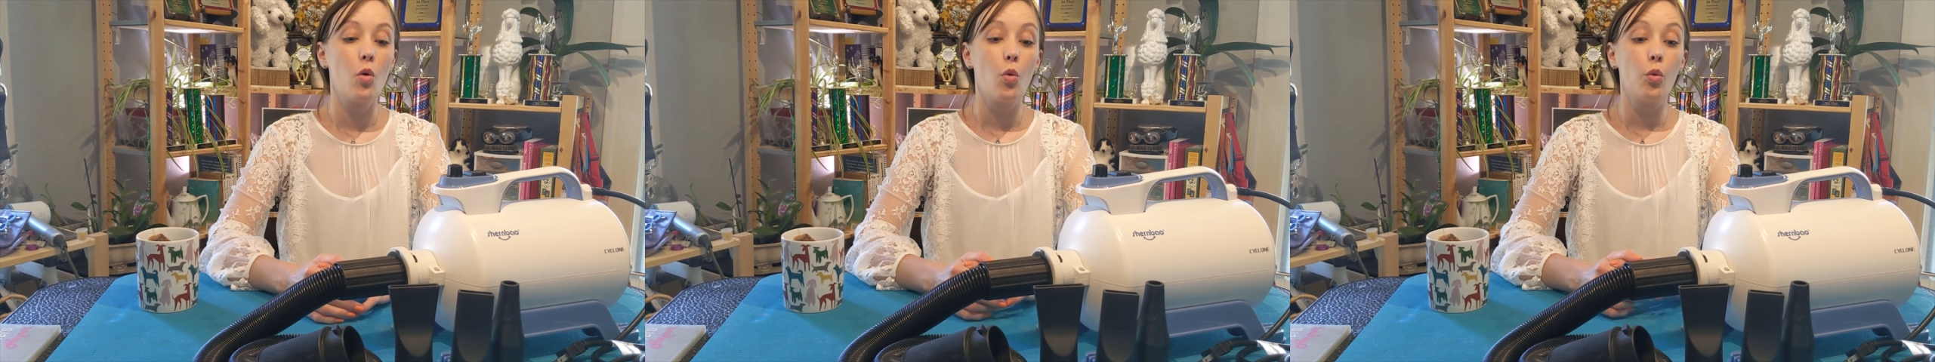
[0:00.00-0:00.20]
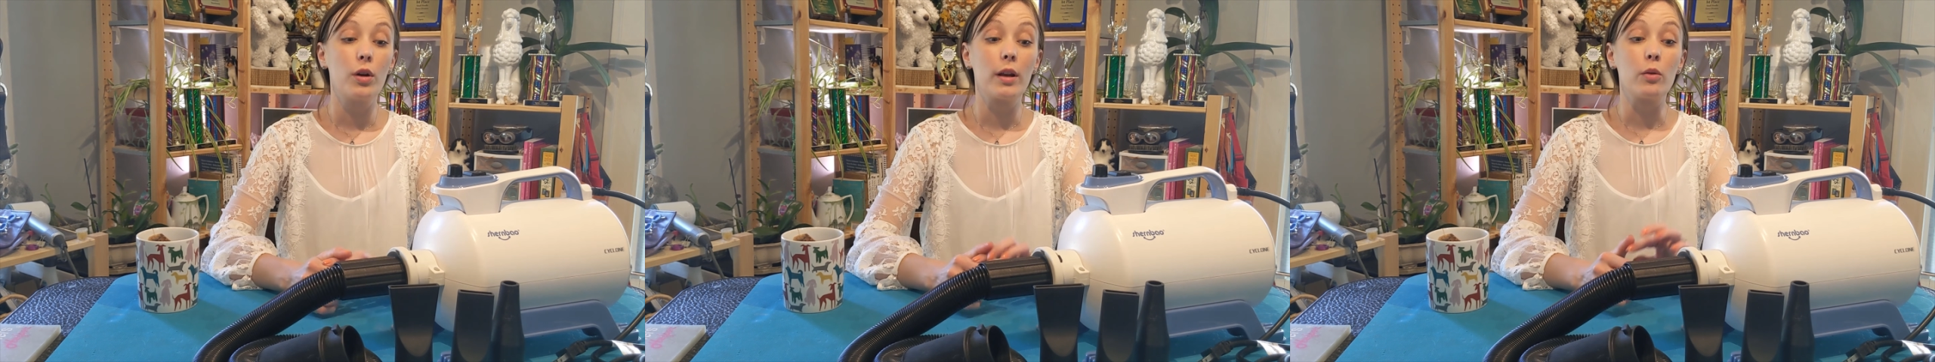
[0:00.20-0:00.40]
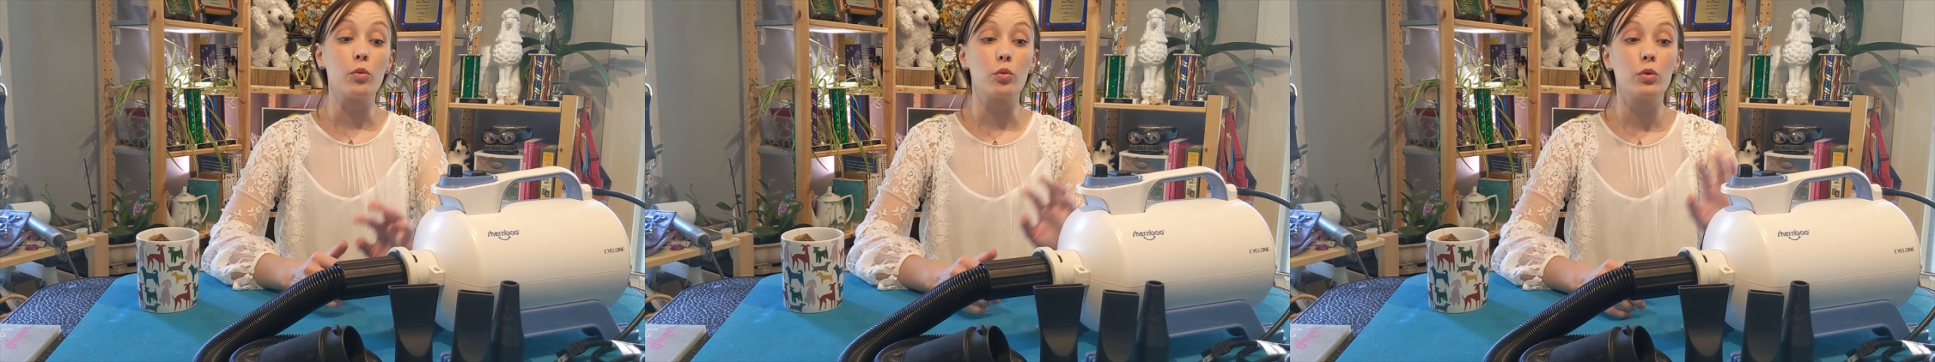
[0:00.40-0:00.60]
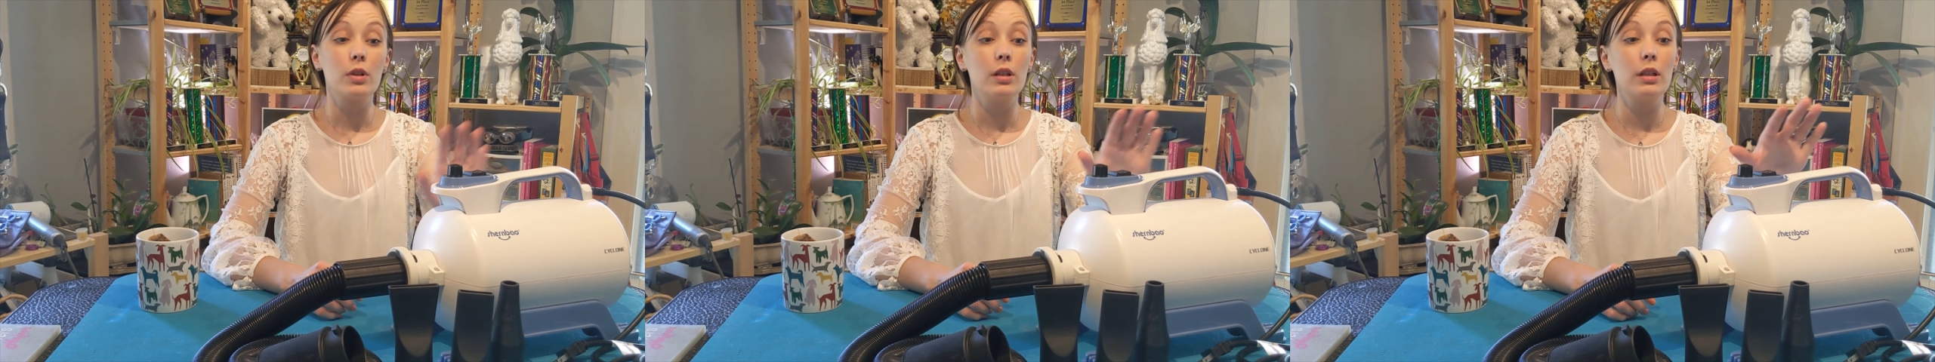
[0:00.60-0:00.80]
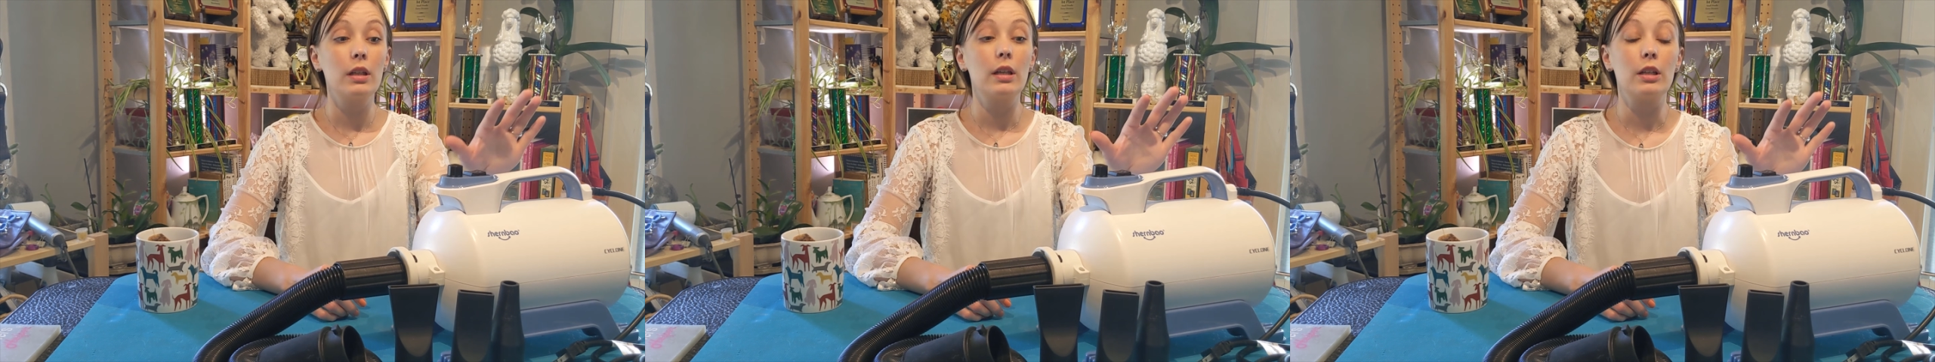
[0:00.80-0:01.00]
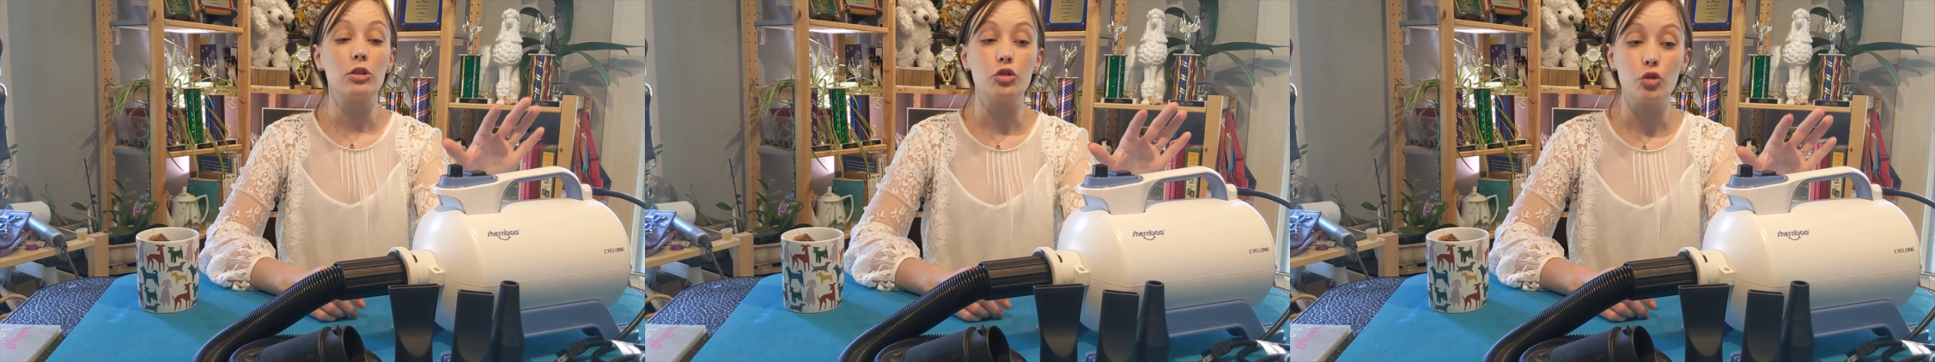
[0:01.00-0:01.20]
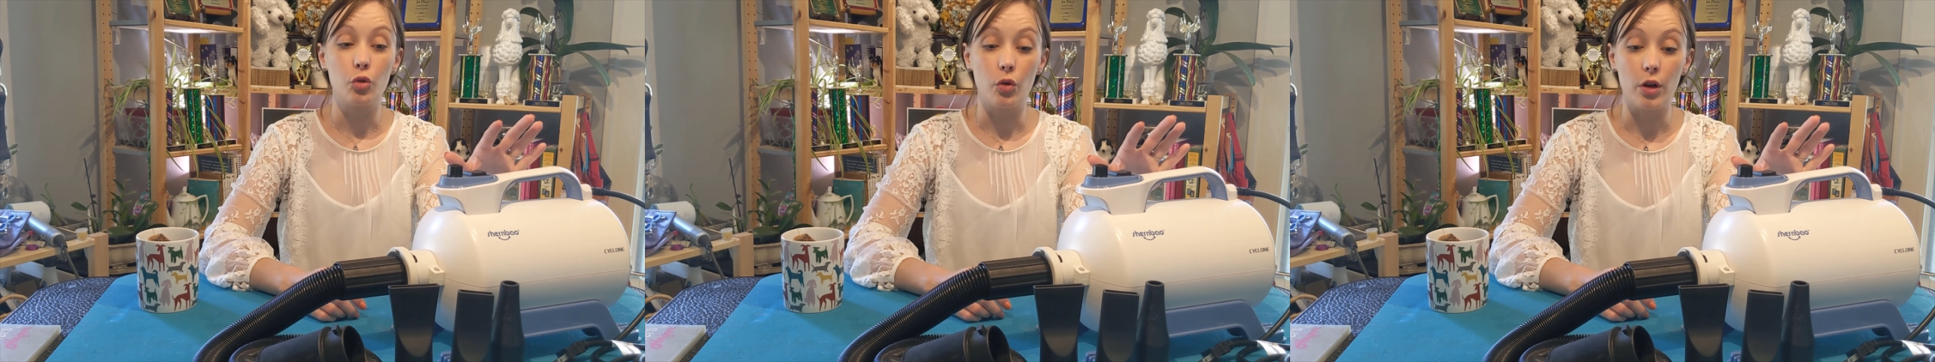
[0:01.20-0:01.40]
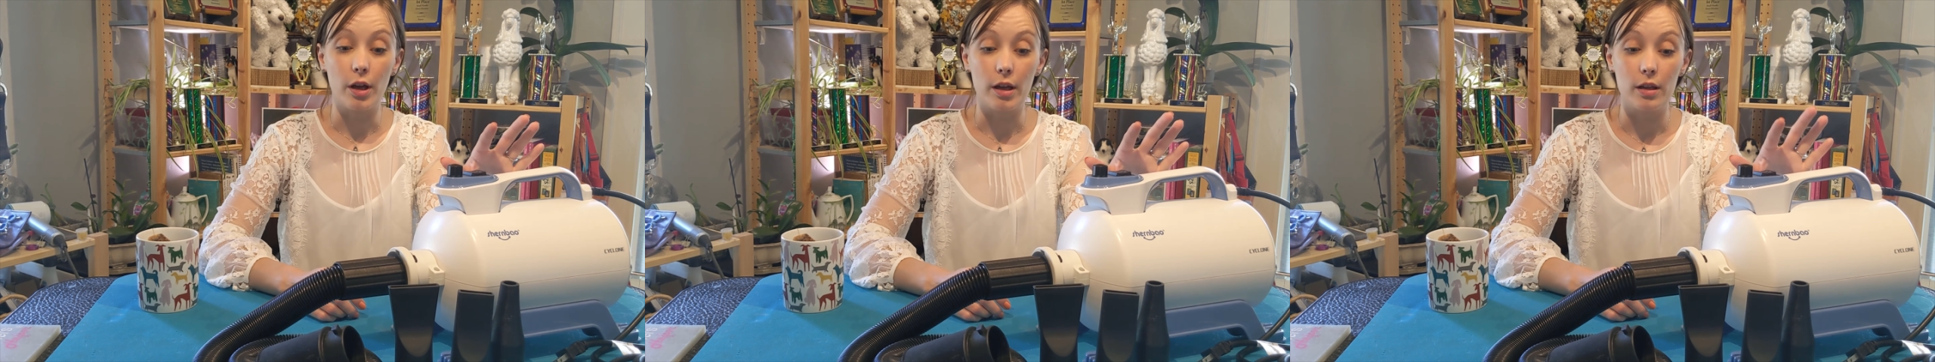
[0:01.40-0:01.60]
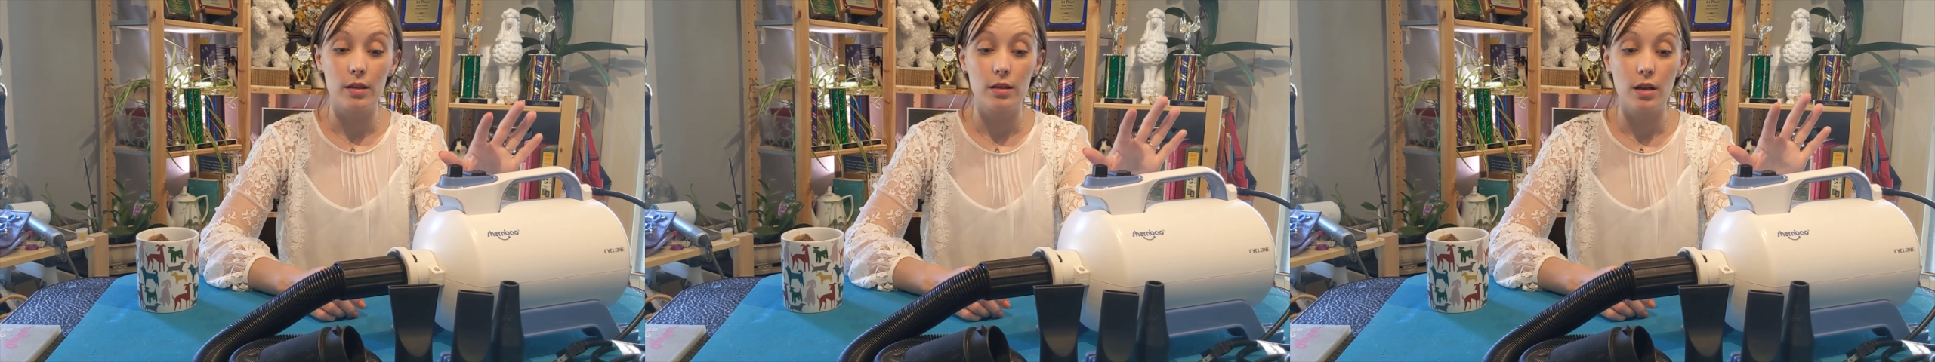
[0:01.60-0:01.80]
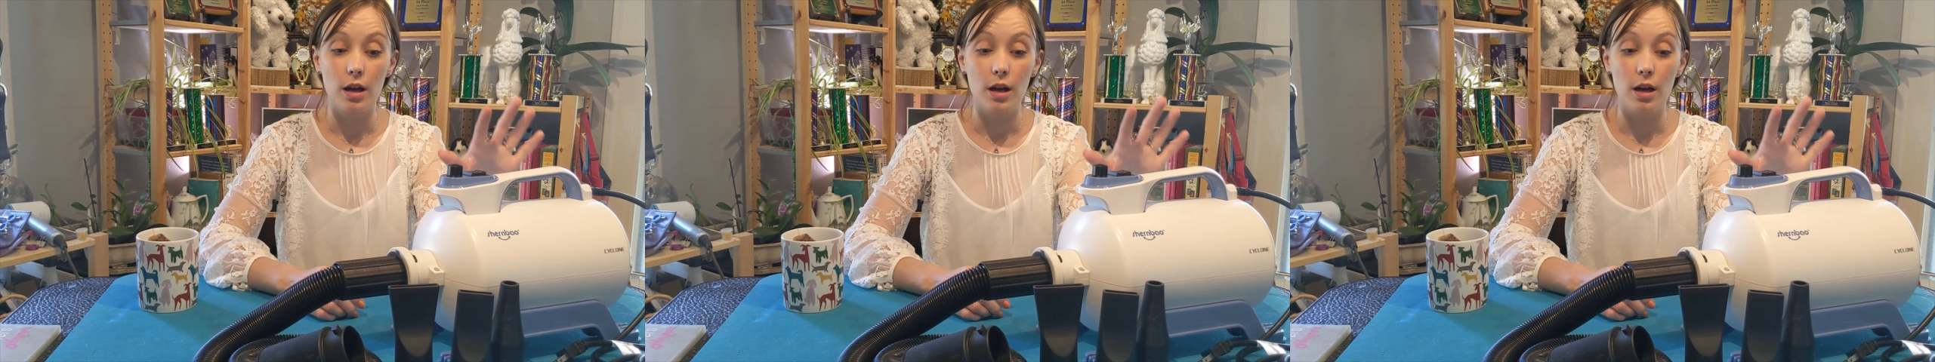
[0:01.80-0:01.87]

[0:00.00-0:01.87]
What I really enjoy